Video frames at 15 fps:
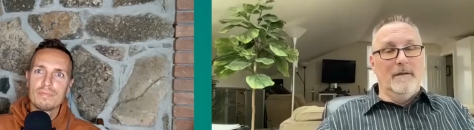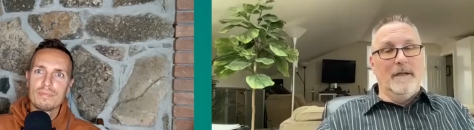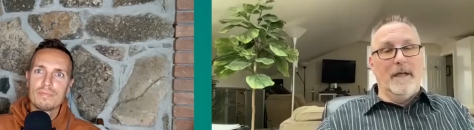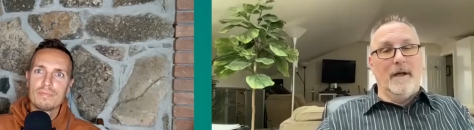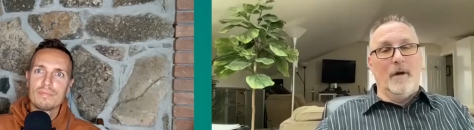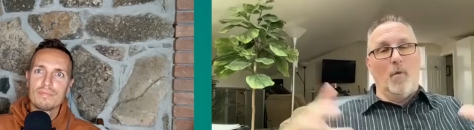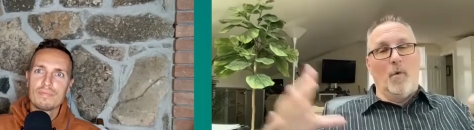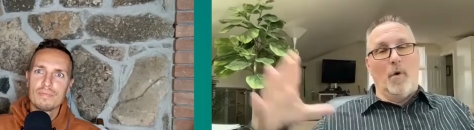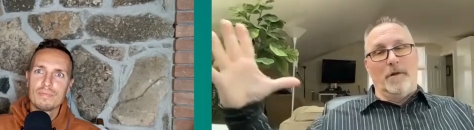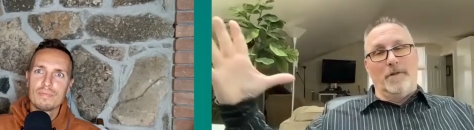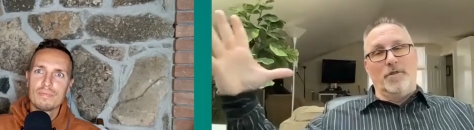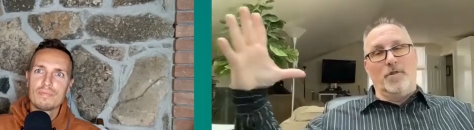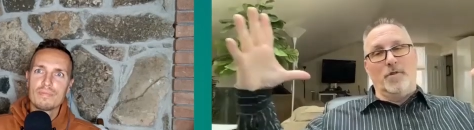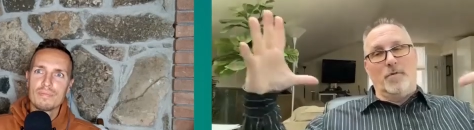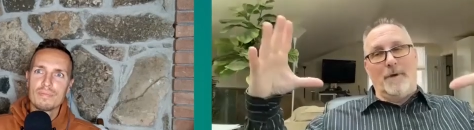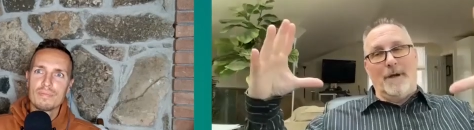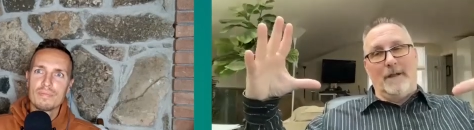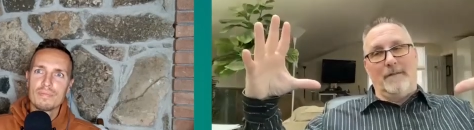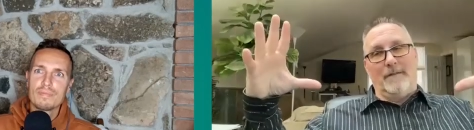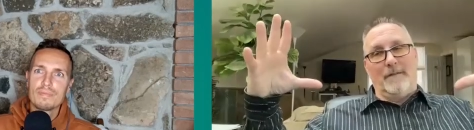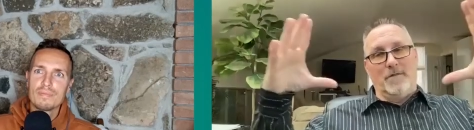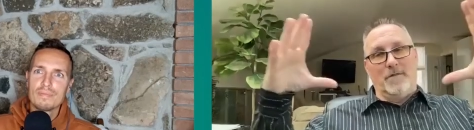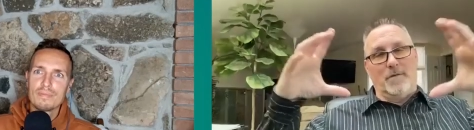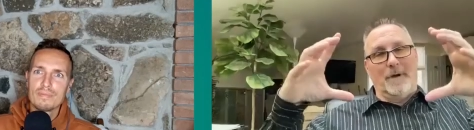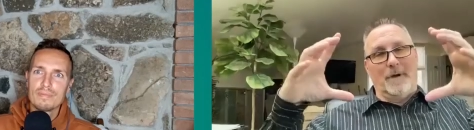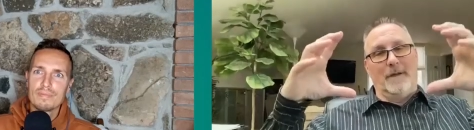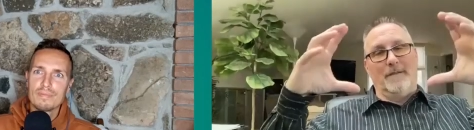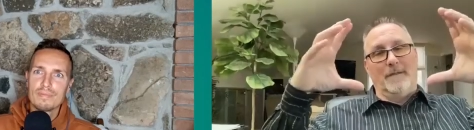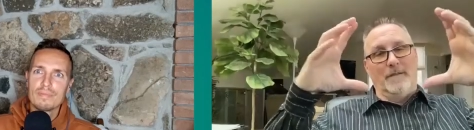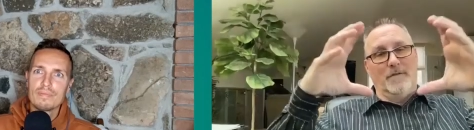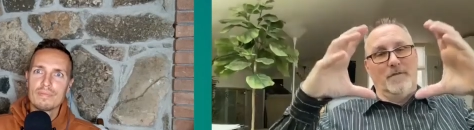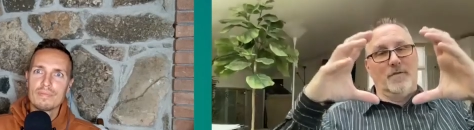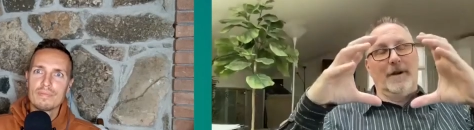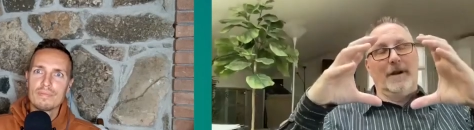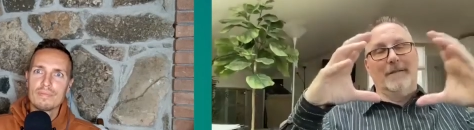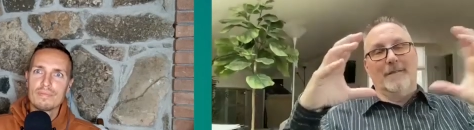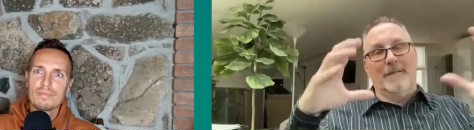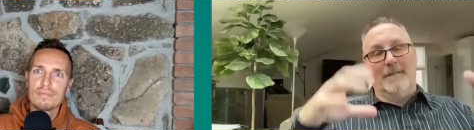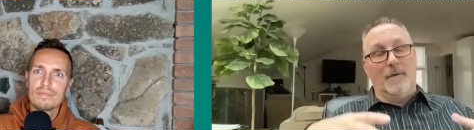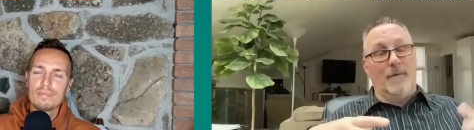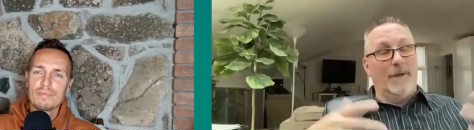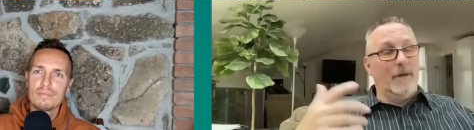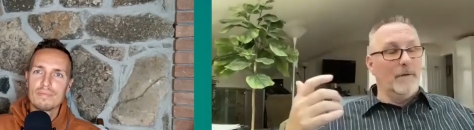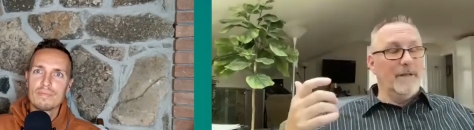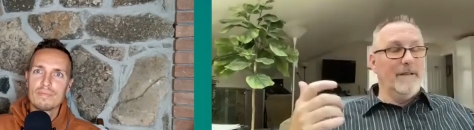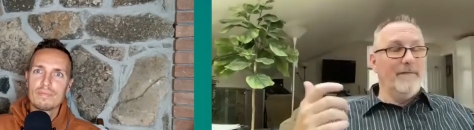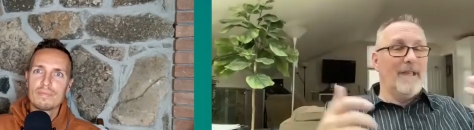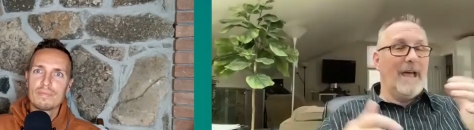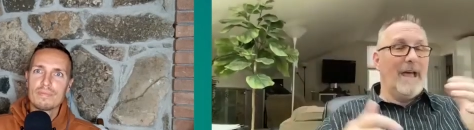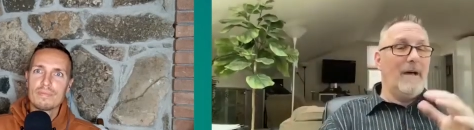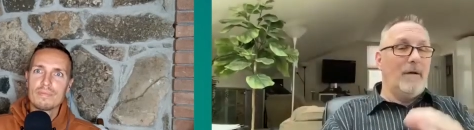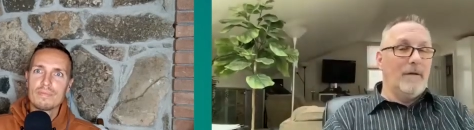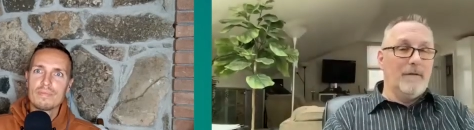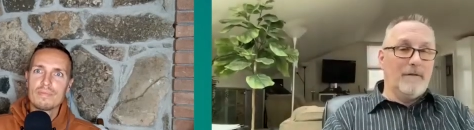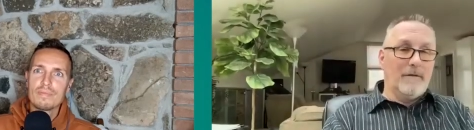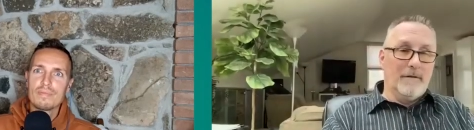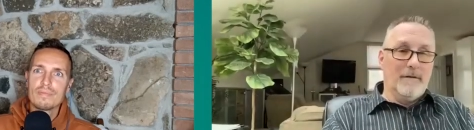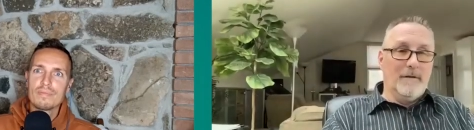Speaker 1: And our world shrinks and shrinks and shrinks until we don't leave the house.